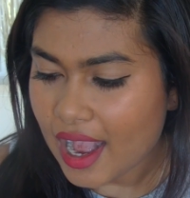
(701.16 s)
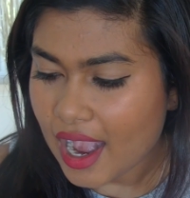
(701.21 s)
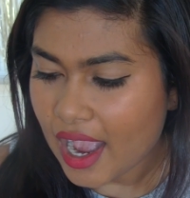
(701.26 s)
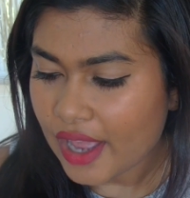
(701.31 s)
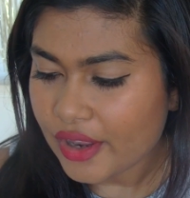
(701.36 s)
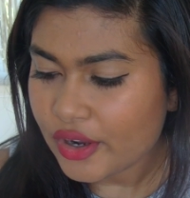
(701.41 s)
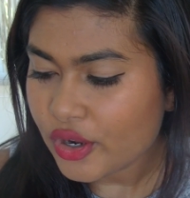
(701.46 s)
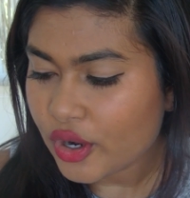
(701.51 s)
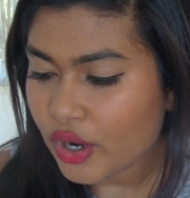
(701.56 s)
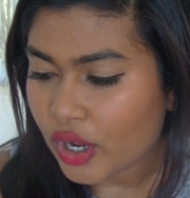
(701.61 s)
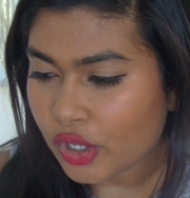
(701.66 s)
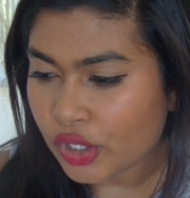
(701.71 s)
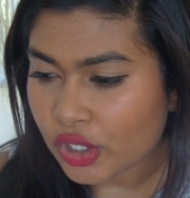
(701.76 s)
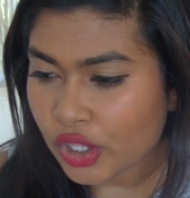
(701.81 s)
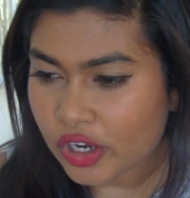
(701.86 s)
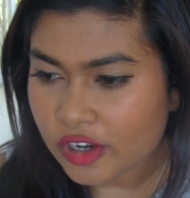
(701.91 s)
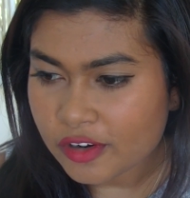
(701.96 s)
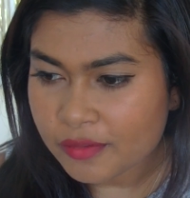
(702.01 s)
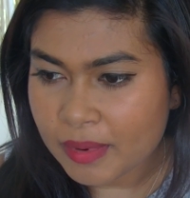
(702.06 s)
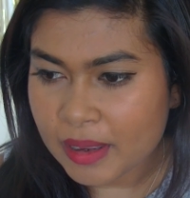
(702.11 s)
I don't know, a
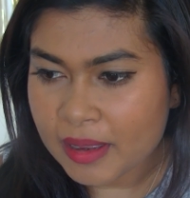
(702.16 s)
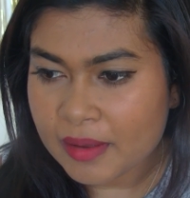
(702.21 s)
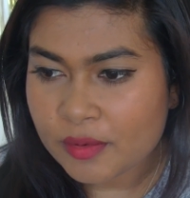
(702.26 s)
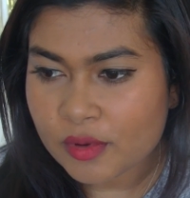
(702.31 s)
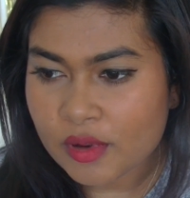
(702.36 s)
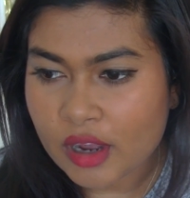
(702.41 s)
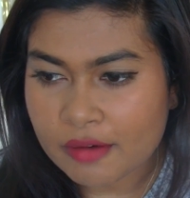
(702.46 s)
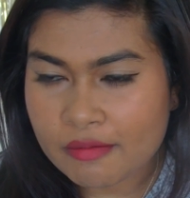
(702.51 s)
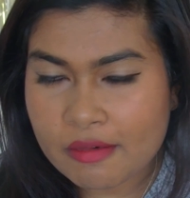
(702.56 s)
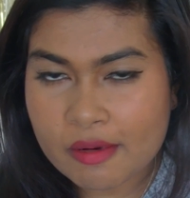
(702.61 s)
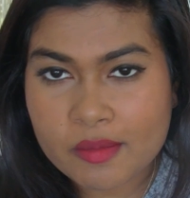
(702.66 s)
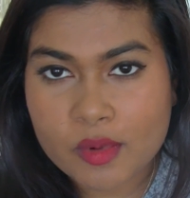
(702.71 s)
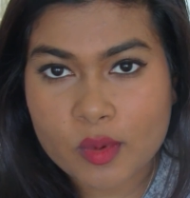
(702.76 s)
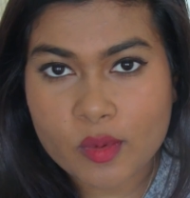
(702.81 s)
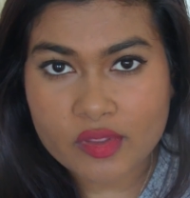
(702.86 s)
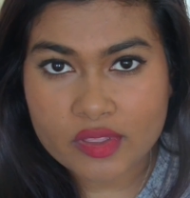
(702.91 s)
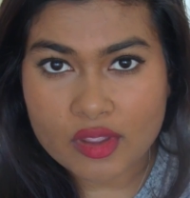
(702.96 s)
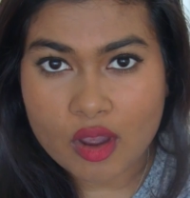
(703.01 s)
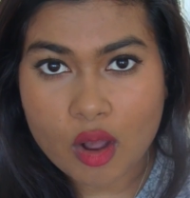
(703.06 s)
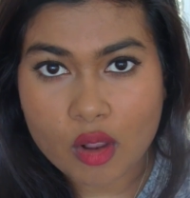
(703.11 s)
lot of people, I remember
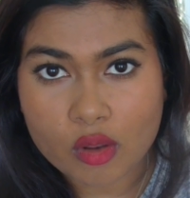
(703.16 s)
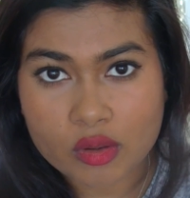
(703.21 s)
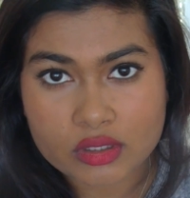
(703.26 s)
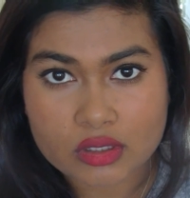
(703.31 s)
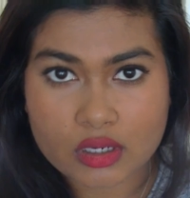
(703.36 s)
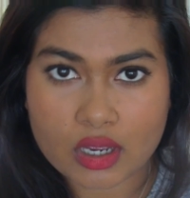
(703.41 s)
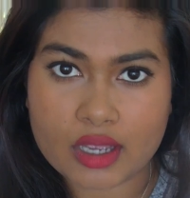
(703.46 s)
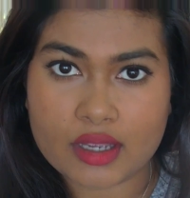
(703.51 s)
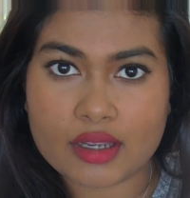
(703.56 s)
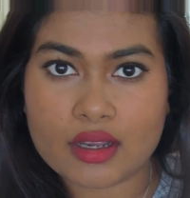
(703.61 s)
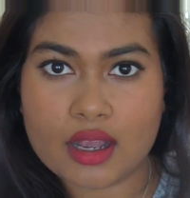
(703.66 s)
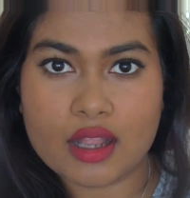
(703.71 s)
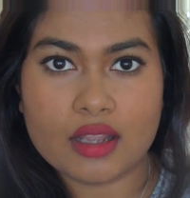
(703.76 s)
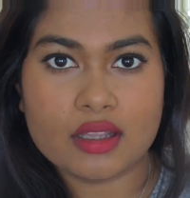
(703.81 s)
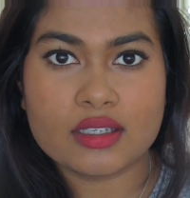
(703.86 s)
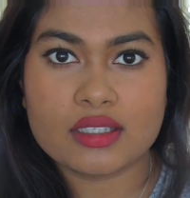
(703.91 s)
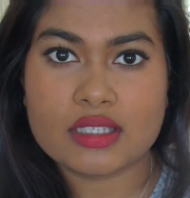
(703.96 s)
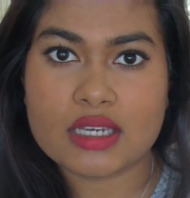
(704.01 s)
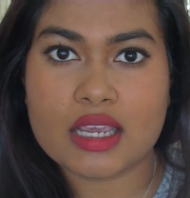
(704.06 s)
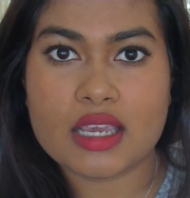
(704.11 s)
when the whole entire
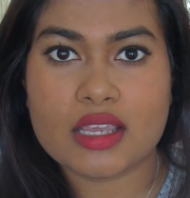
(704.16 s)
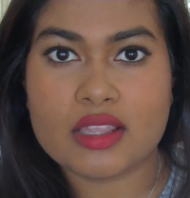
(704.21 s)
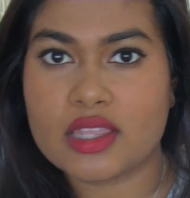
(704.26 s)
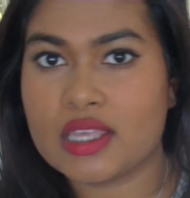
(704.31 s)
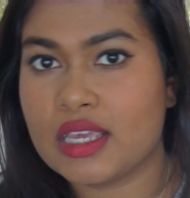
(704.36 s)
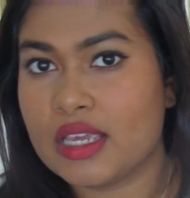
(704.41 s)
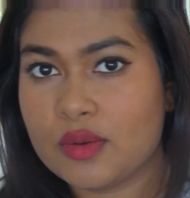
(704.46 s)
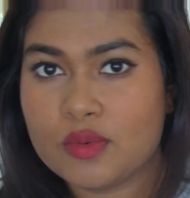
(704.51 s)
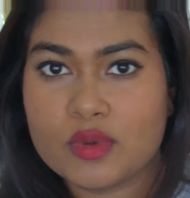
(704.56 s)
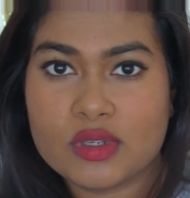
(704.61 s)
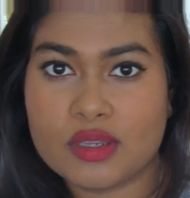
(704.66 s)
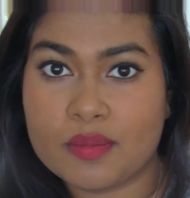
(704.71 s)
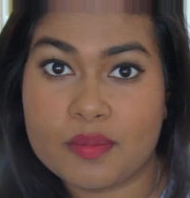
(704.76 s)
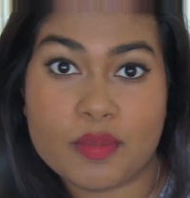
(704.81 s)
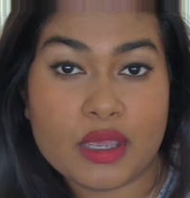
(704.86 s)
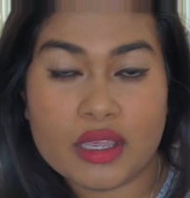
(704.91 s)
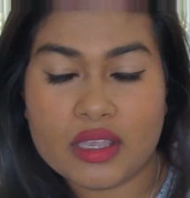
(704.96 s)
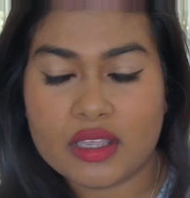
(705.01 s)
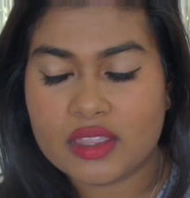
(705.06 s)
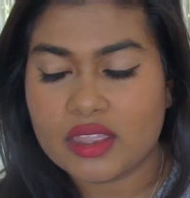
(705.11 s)
Color Stay thing was a
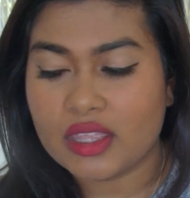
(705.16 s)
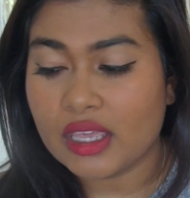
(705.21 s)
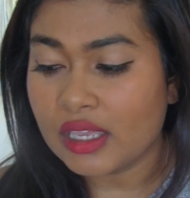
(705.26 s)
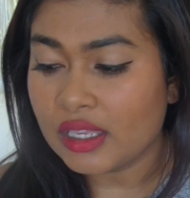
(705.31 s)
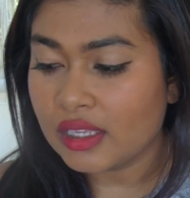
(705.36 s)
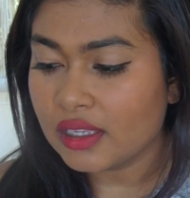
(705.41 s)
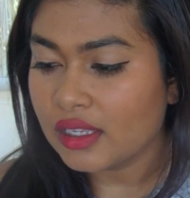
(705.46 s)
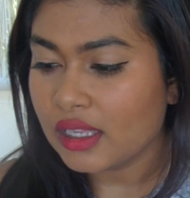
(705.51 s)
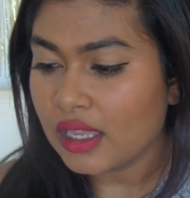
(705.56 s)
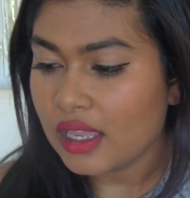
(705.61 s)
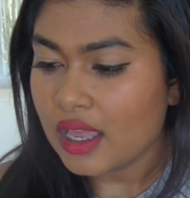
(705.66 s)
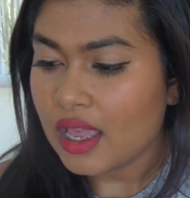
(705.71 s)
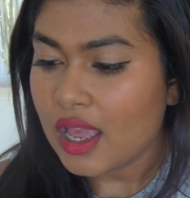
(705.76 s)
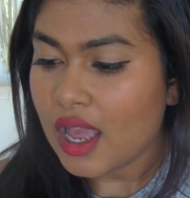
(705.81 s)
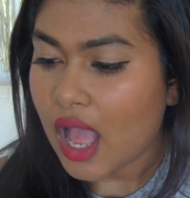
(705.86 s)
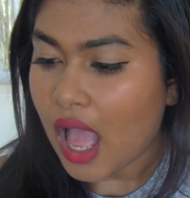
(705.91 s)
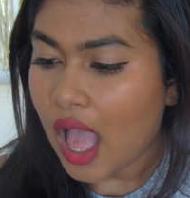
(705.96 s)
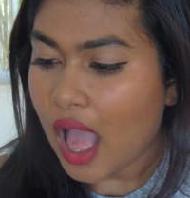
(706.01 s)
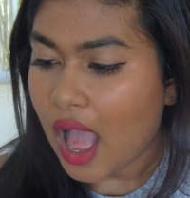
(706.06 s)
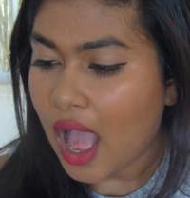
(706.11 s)
big thing,
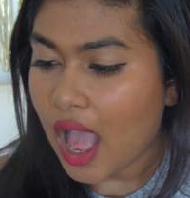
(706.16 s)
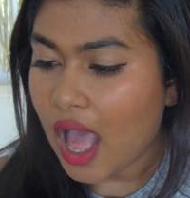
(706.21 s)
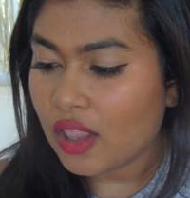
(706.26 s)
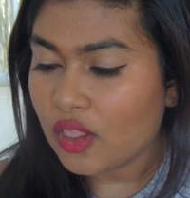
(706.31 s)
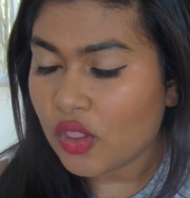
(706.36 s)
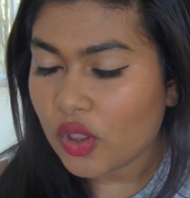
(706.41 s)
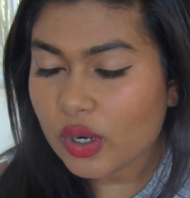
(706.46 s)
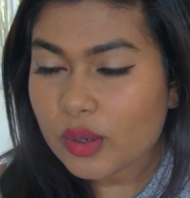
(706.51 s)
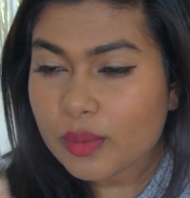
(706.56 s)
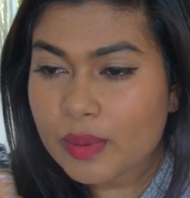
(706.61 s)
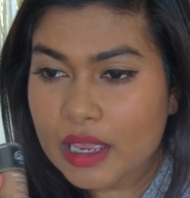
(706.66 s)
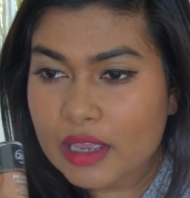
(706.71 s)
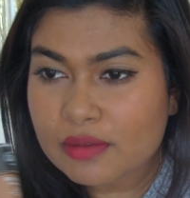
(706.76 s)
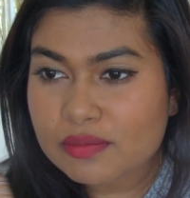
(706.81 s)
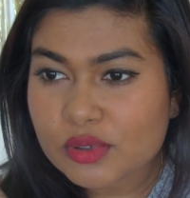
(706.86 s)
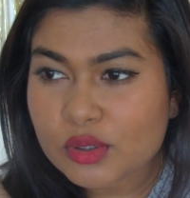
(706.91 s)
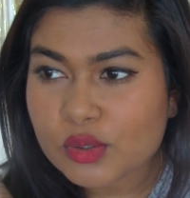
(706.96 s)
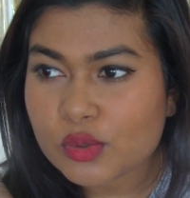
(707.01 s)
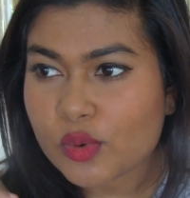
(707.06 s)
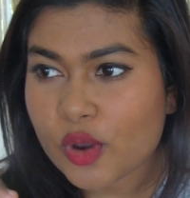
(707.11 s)
a lot of
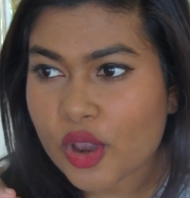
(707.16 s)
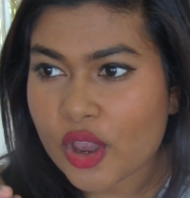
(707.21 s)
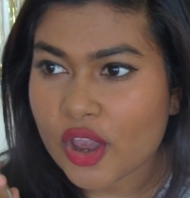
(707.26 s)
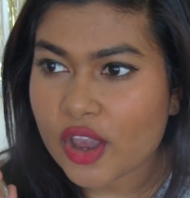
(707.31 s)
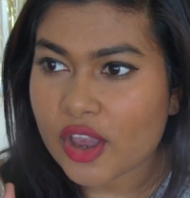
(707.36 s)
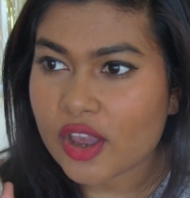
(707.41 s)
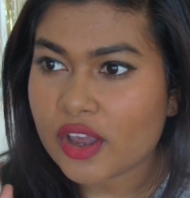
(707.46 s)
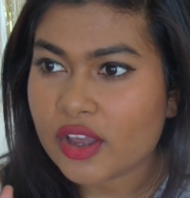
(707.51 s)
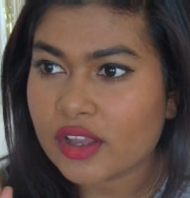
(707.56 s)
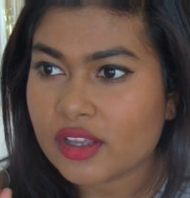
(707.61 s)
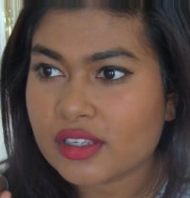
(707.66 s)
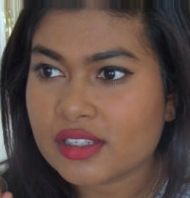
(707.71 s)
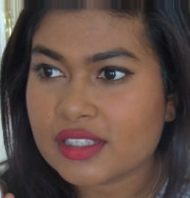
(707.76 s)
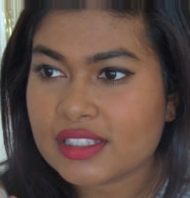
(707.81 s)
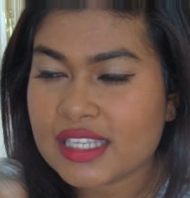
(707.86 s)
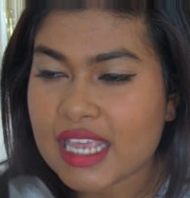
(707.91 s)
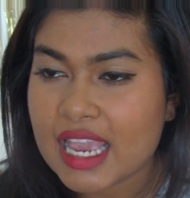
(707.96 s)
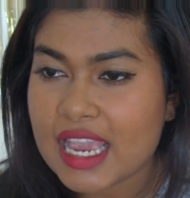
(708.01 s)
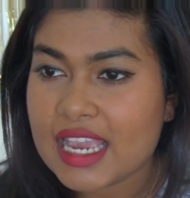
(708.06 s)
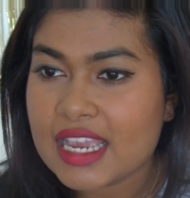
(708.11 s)
people were
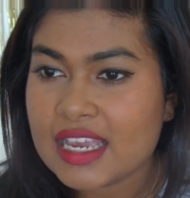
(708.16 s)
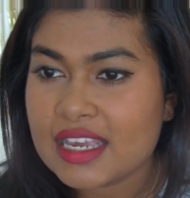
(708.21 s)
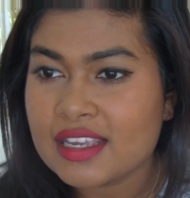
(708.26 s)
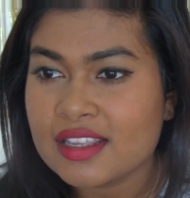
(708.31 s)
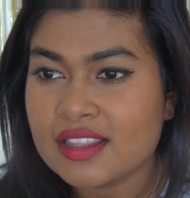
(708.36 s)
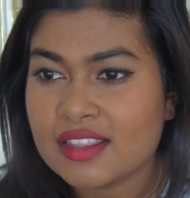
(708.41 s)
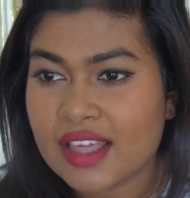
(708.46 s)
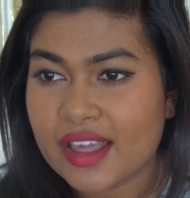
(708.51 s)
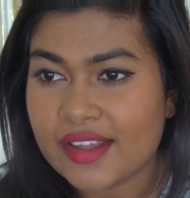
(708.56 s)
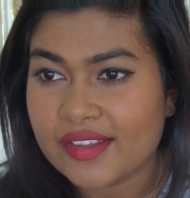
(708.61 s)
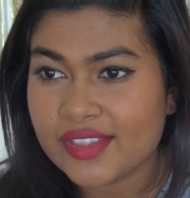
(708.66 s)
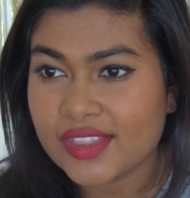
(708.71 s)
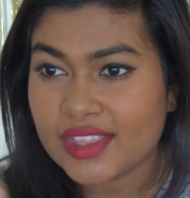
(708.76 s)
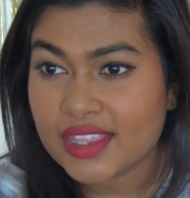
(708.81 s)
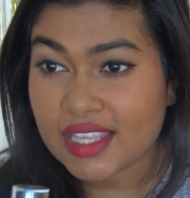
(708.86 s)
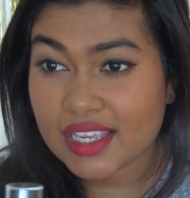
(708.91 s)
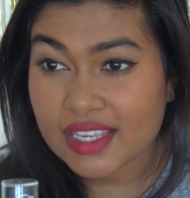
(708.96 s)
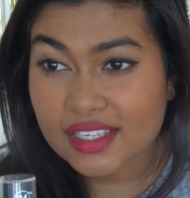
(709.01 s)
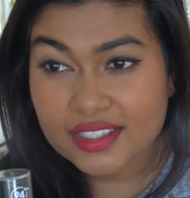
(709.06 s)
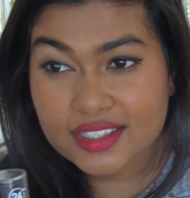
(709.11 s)
saying that
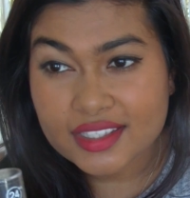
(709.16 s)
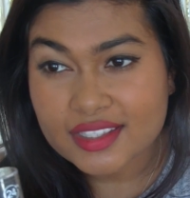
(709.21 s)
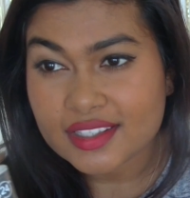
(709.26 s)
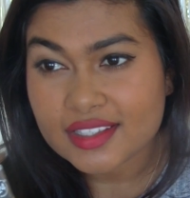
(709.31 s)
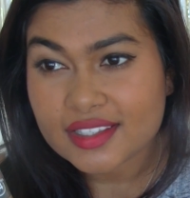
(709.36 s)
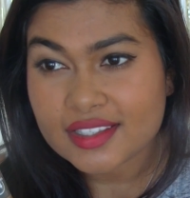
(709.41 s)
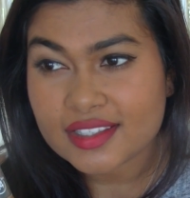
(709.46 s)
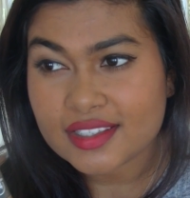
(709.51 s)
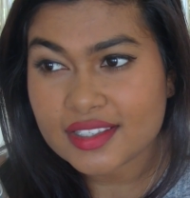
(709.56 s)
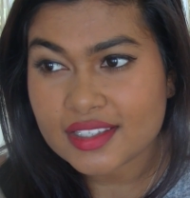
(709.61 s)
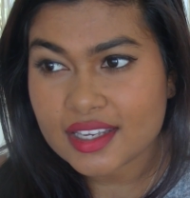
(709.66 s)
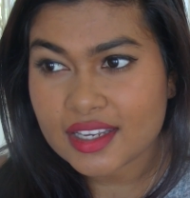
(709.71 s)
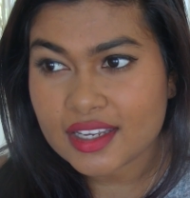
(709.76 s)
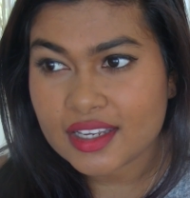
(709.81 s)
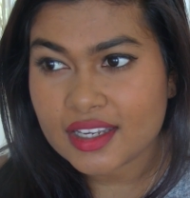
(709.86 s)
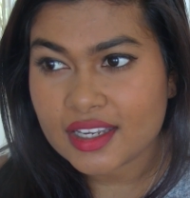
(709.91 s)
this,